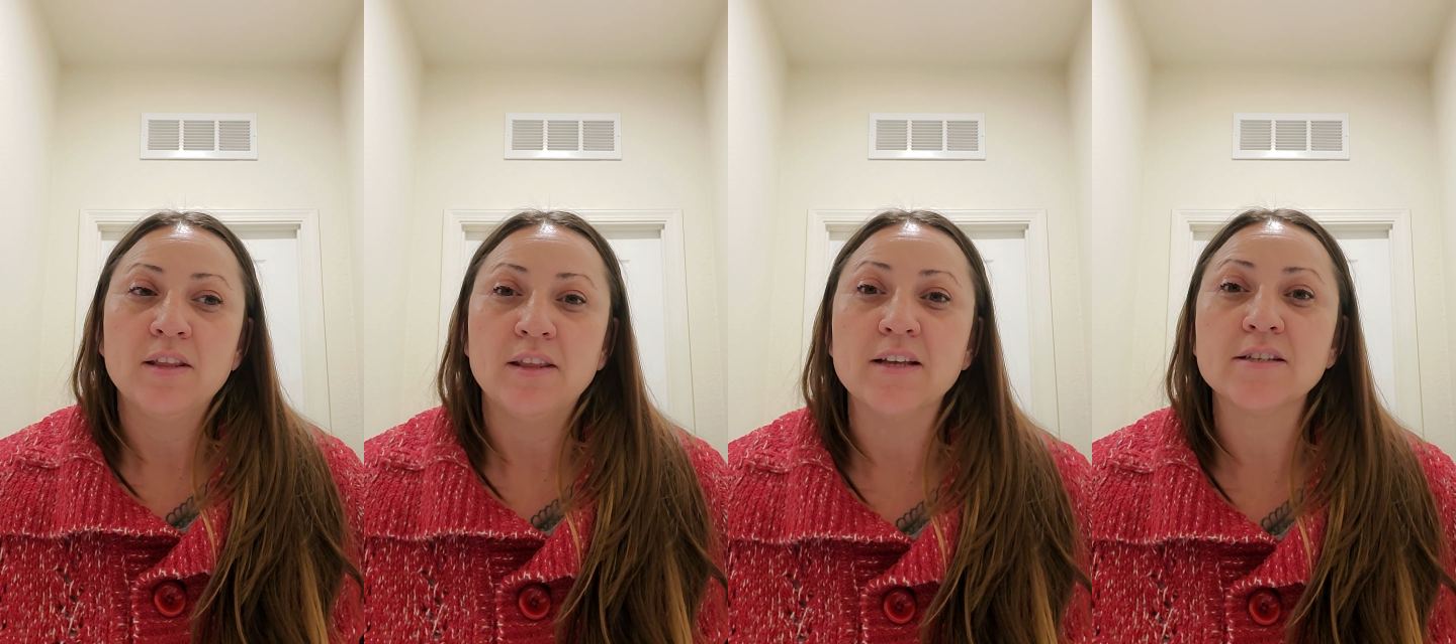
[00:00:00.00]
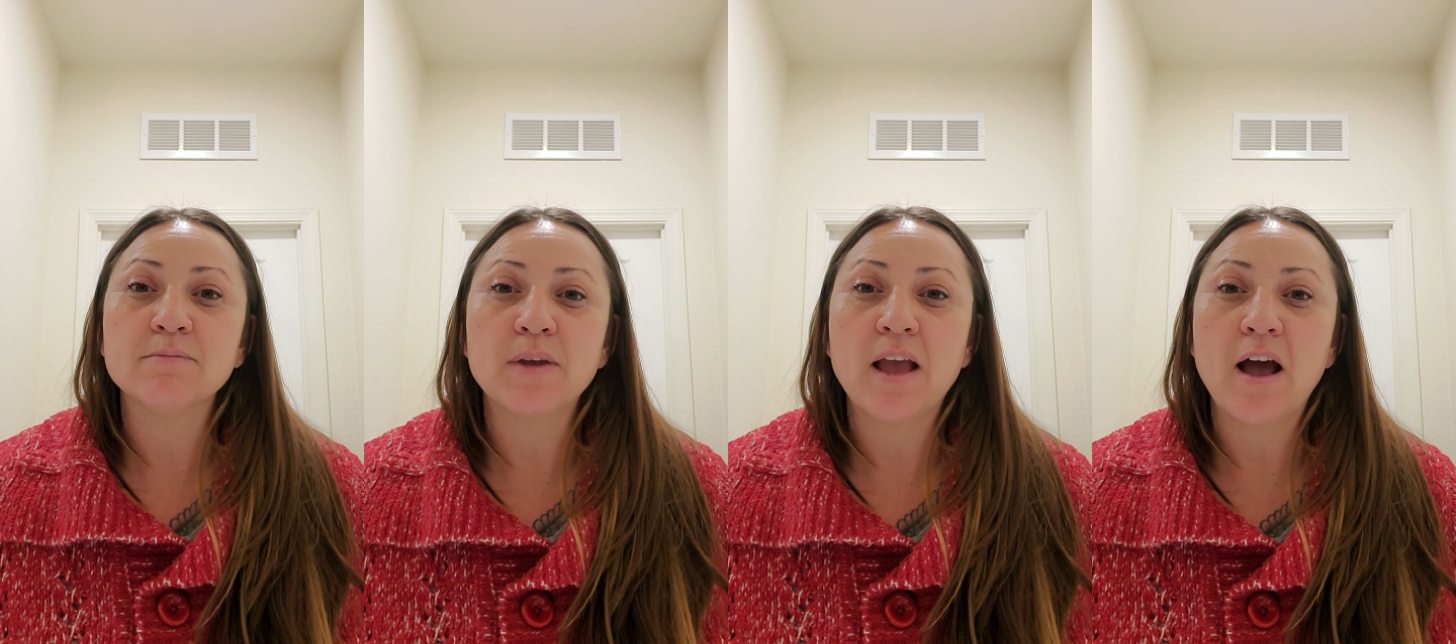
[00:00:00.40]
This
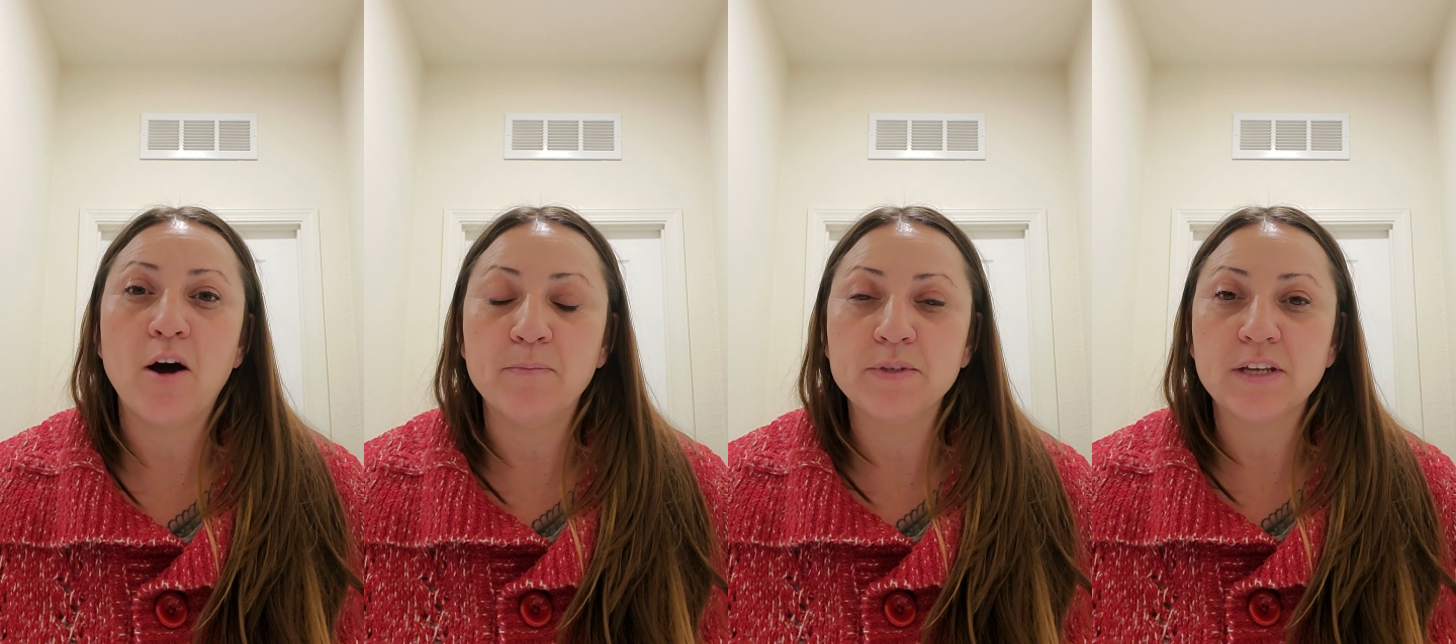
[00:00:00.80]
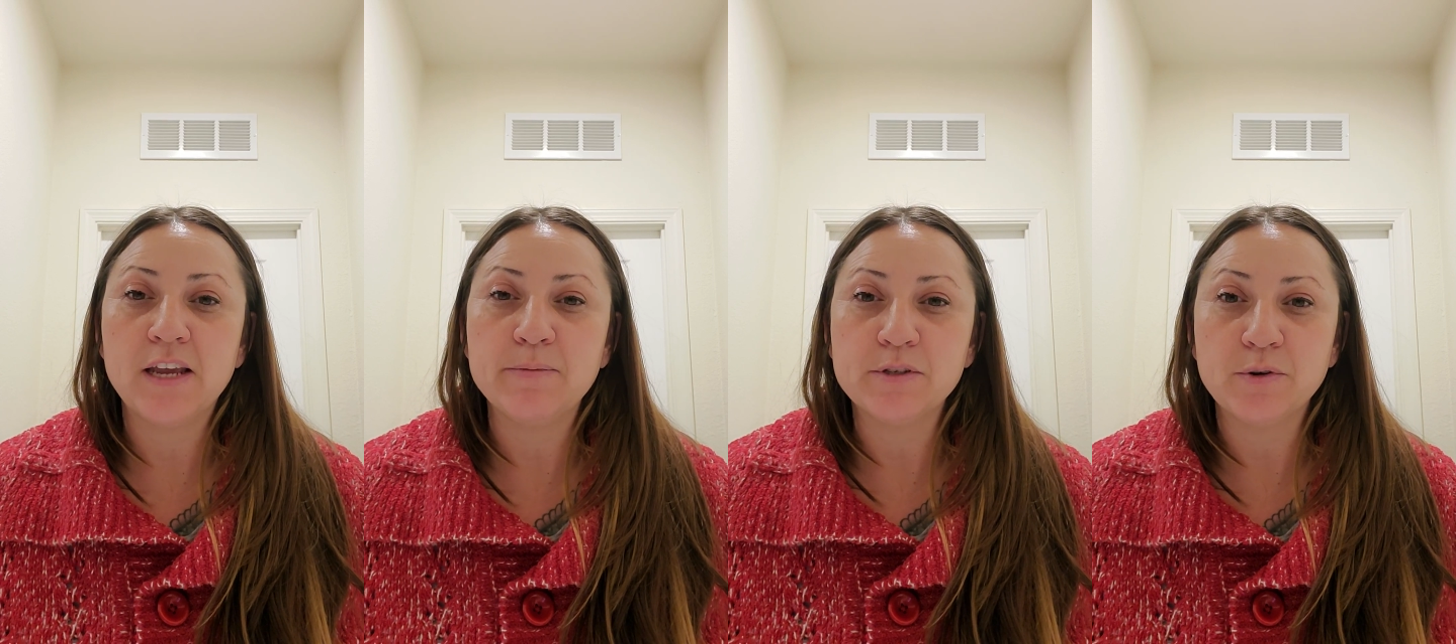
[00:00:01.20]
helped
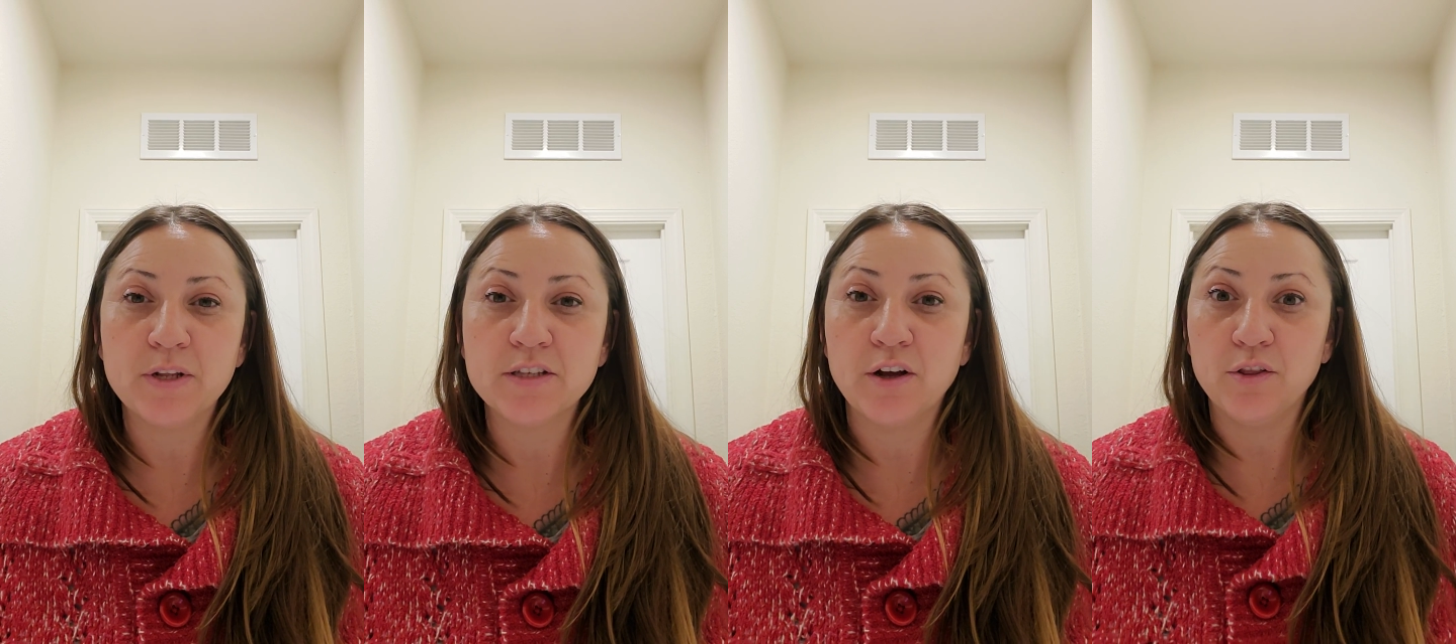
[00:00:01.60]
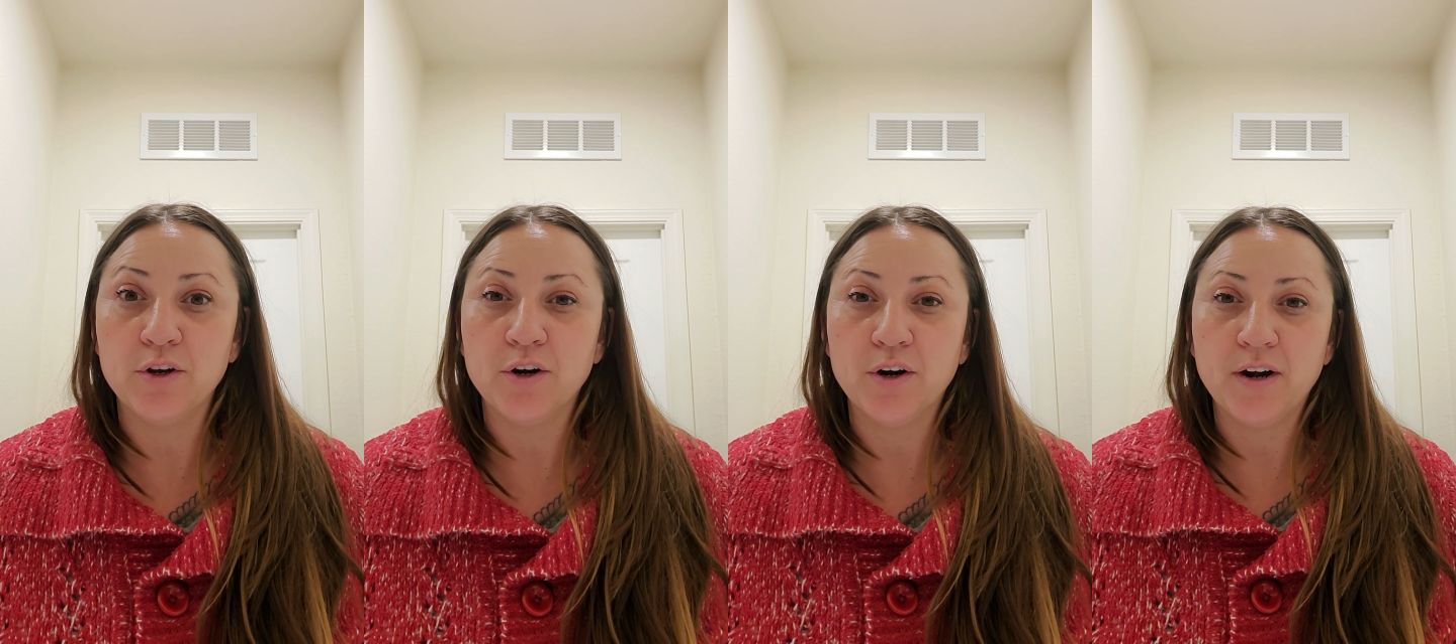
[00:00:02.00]
keep students
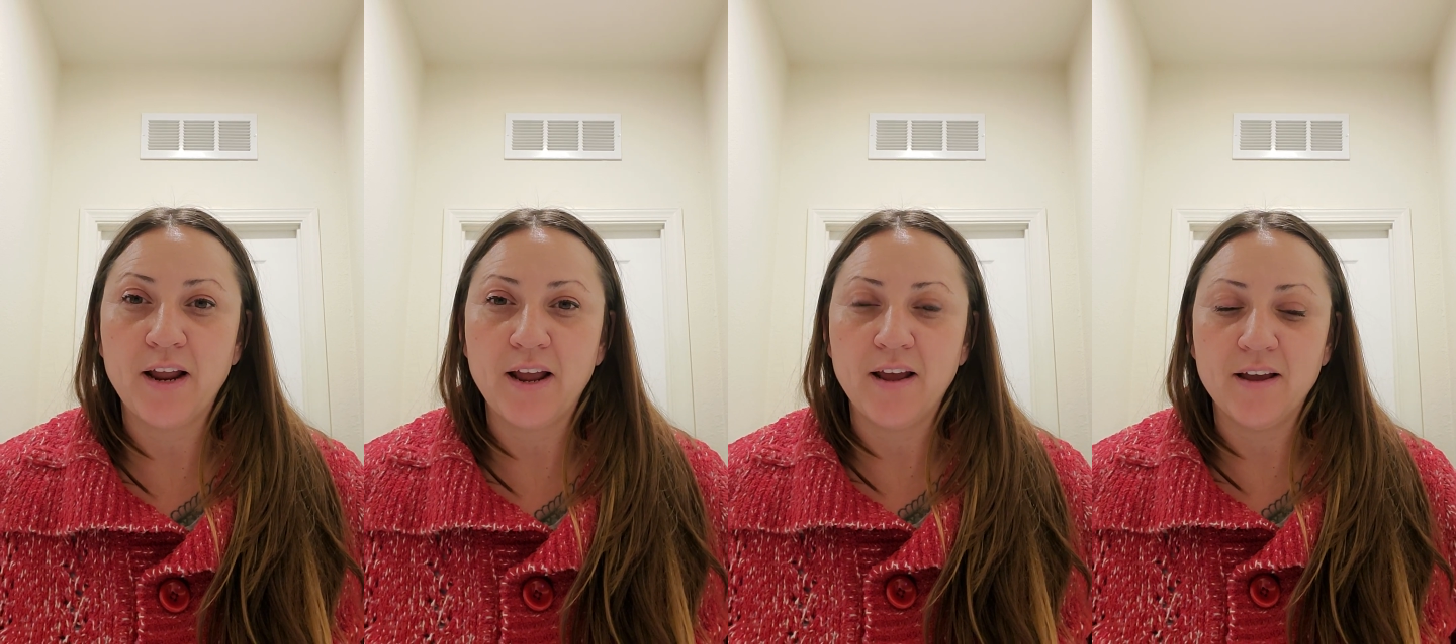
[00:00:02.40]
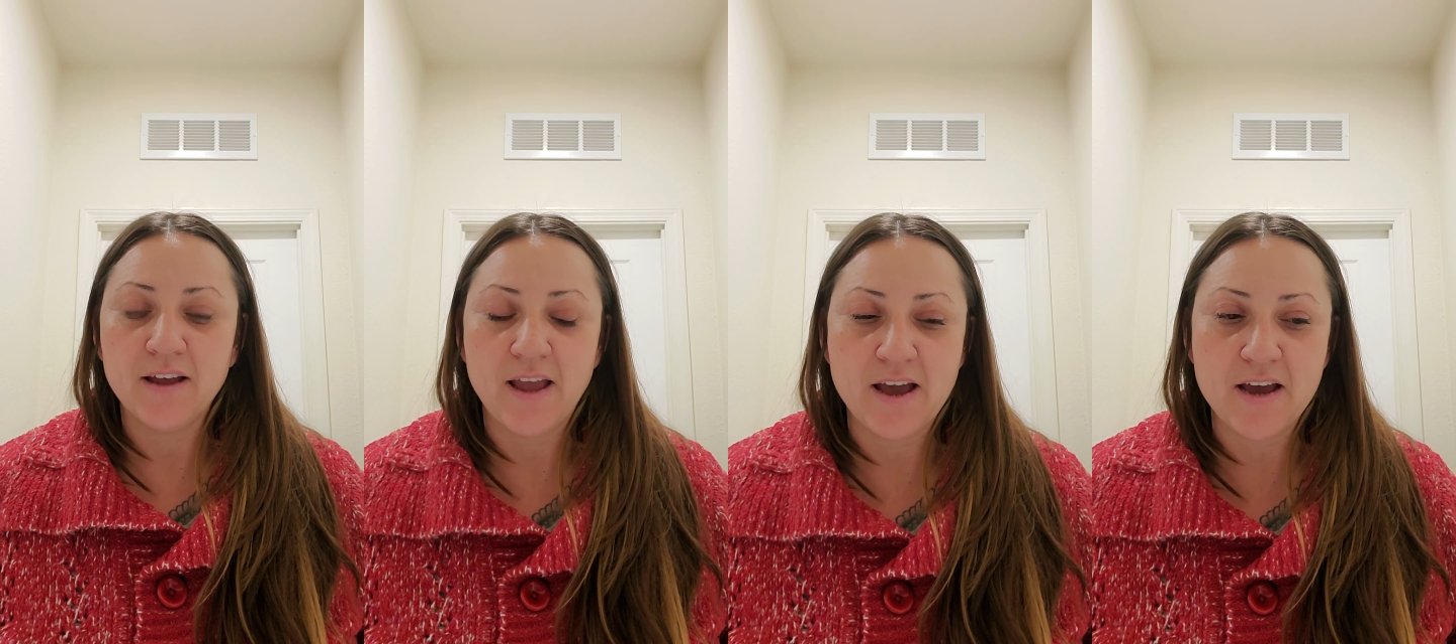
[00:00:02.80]
alert
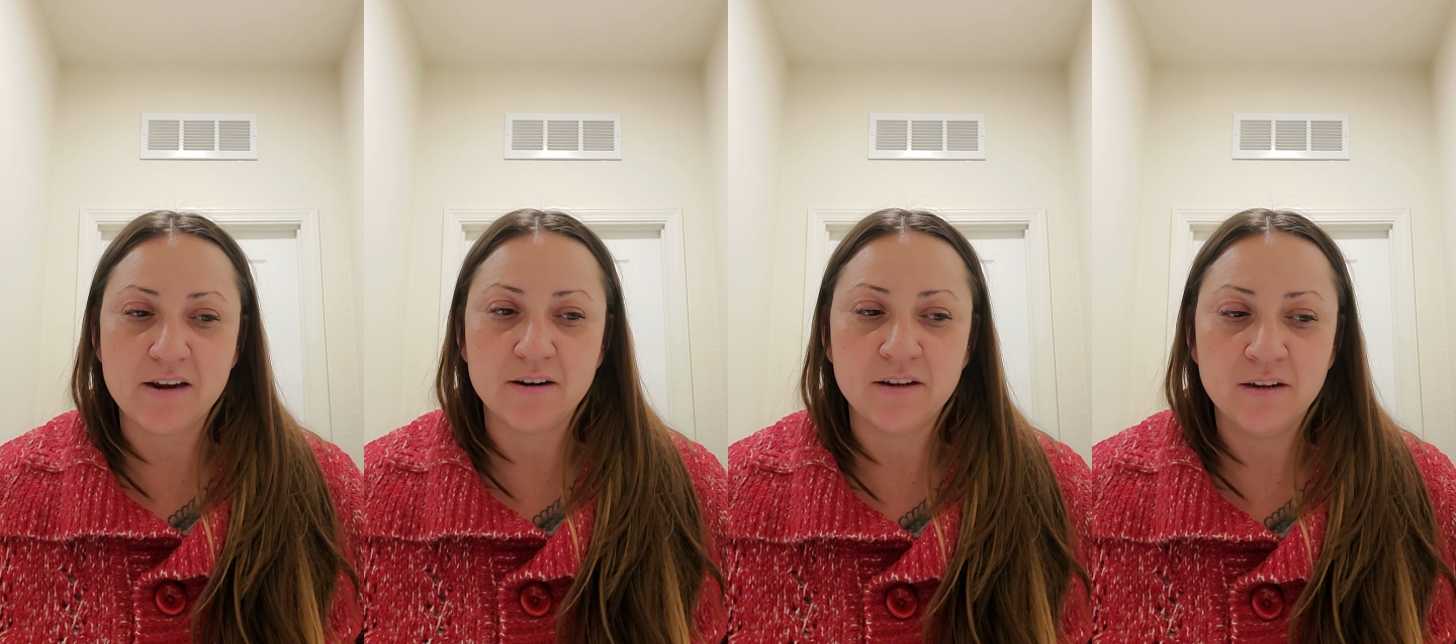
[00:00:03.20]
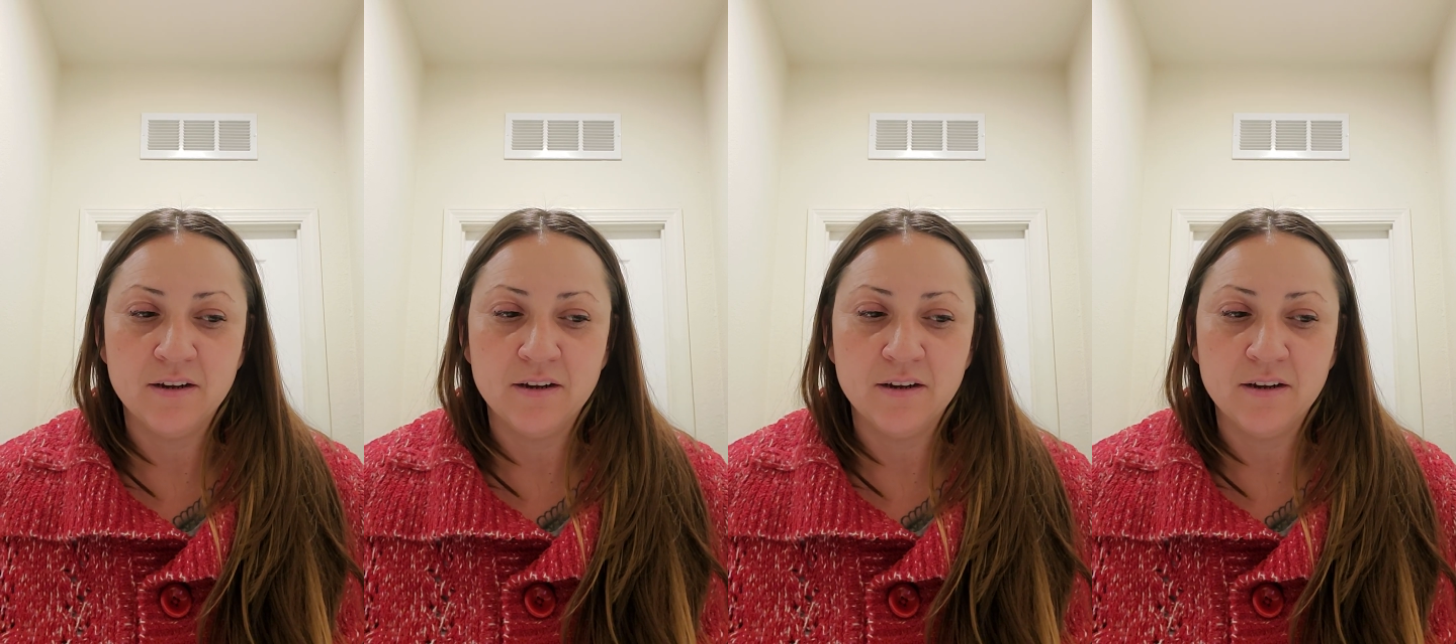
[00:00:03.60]
and